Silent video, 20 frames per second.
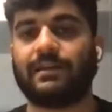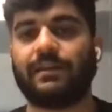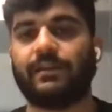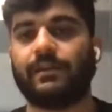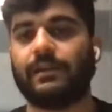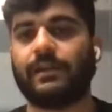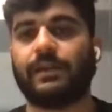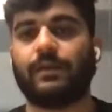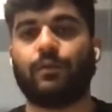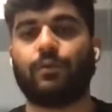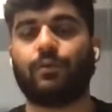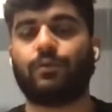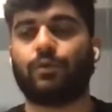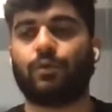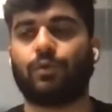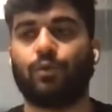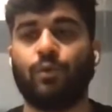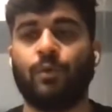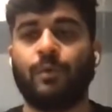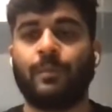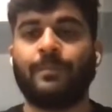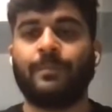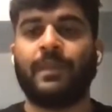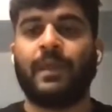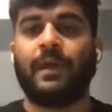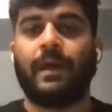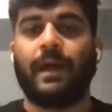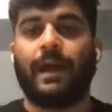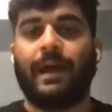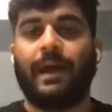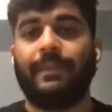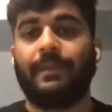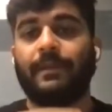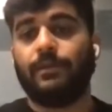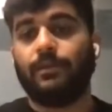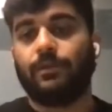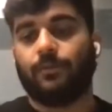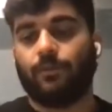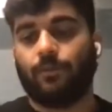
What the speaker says: that they'll go through, and then